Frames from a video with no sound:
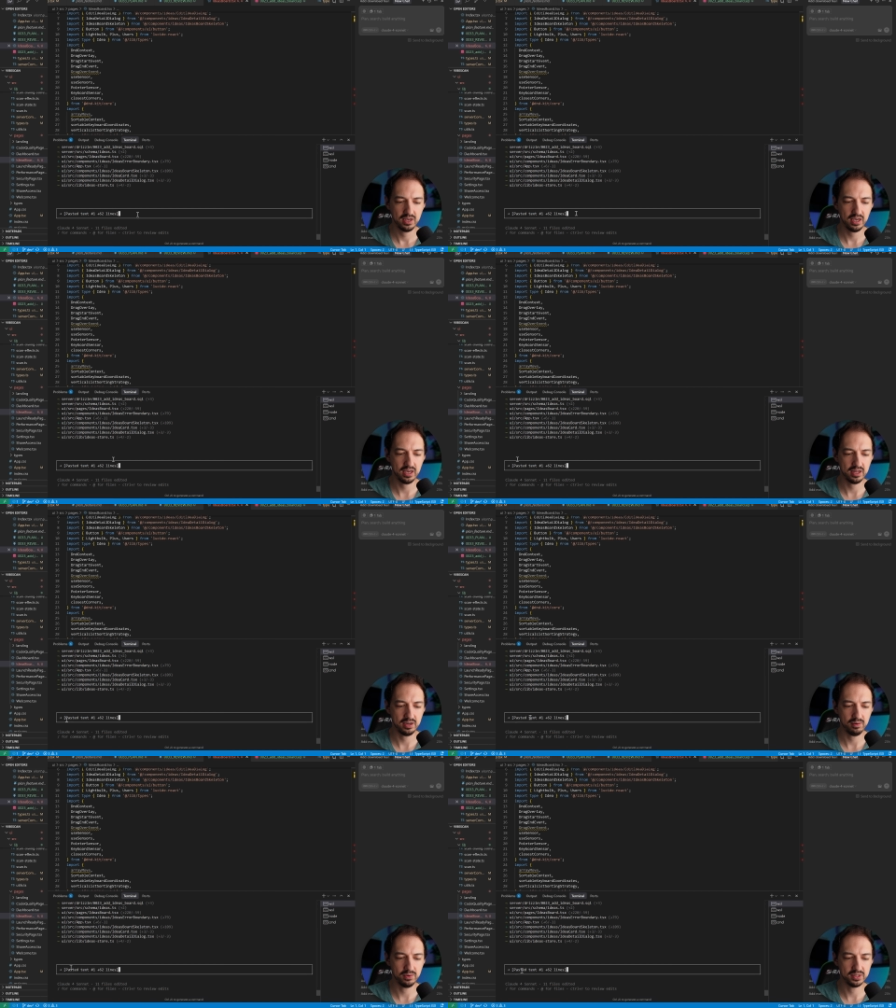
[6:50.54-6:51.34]

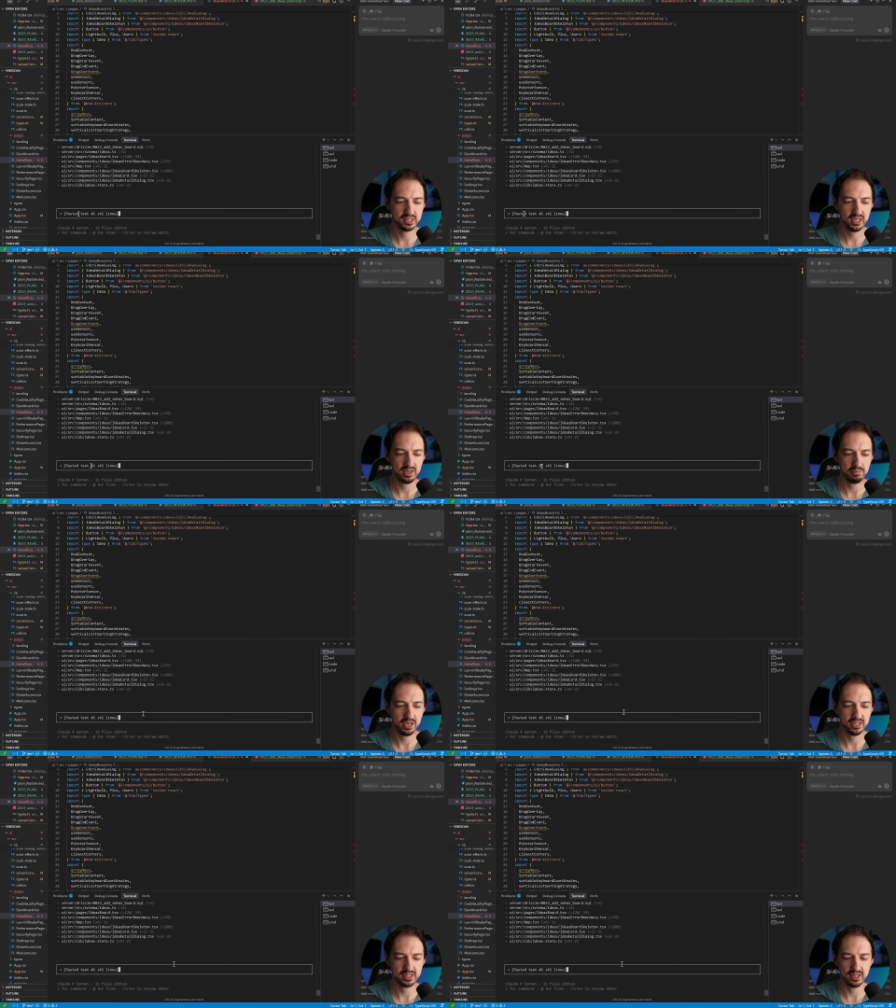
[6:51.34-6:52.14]
And we'll see it
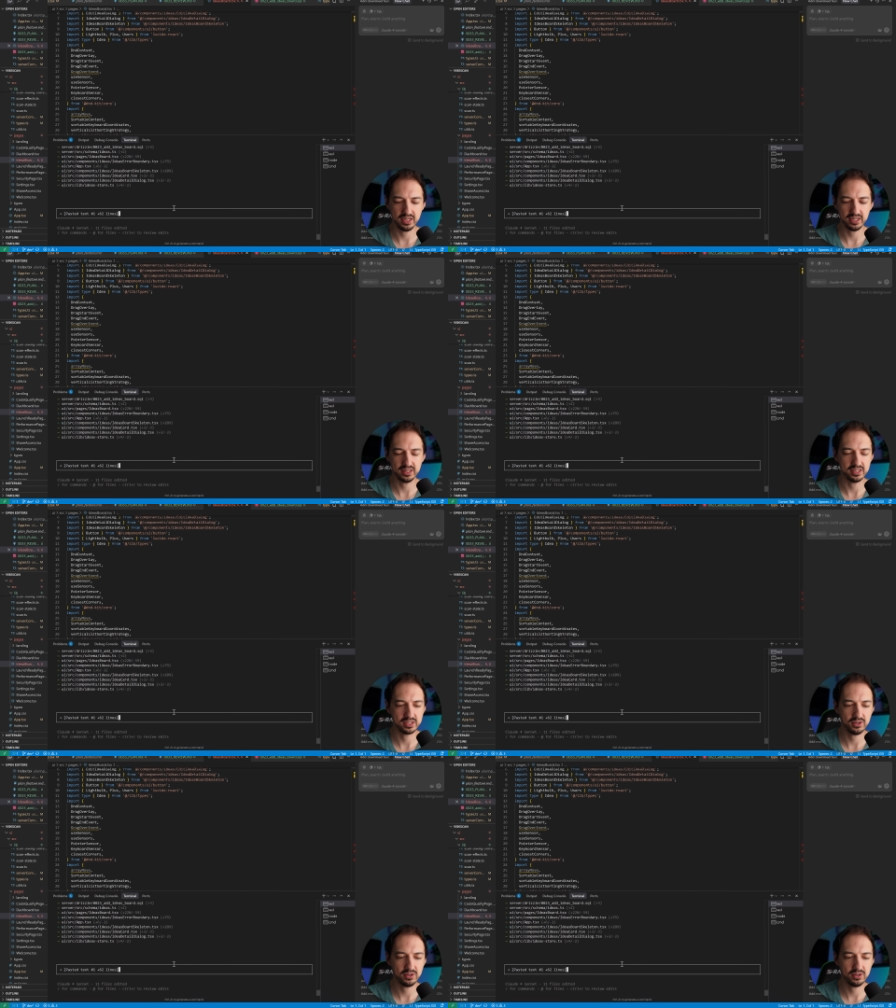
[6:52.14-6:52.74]
pasted like this.